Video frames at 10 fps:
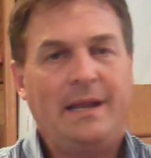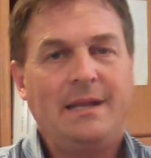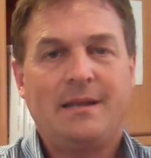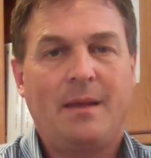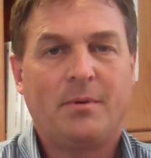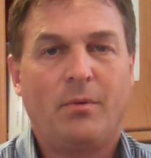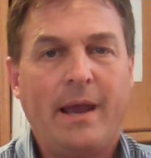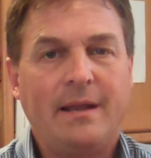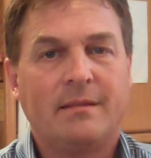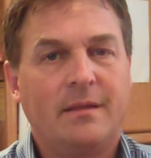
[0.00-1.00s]
any type of
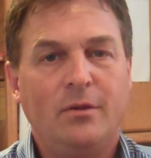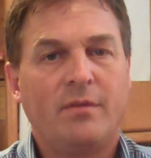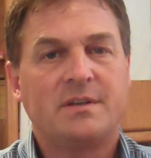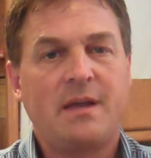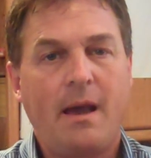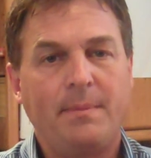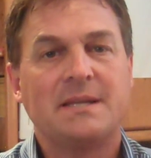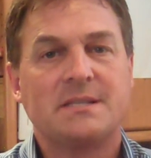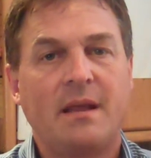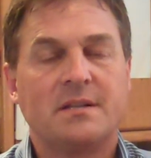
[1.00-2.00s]
writing that you have a
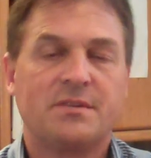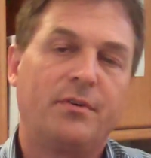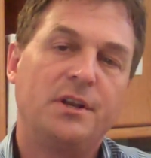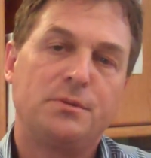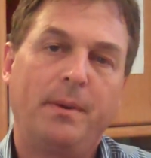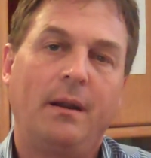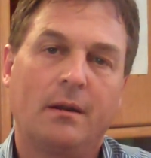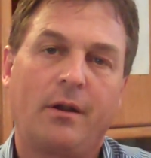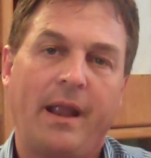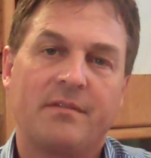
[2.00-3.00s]
topic sentence for each
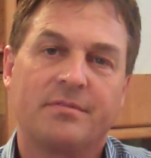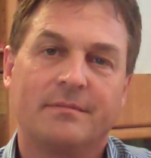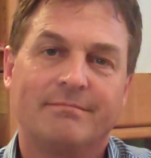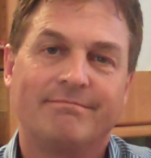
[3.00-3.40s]
paragraph.